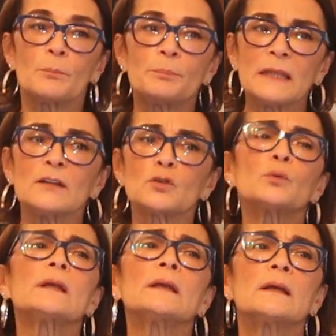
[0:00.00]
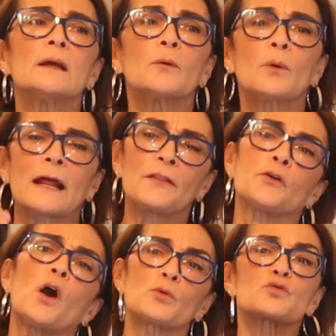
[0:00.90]
doing what I
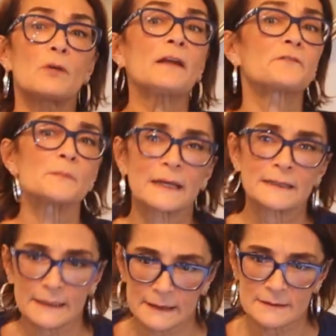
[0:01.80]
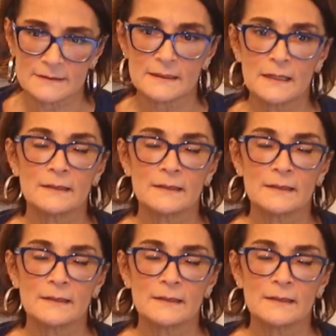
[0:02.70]
thought was right for my kids.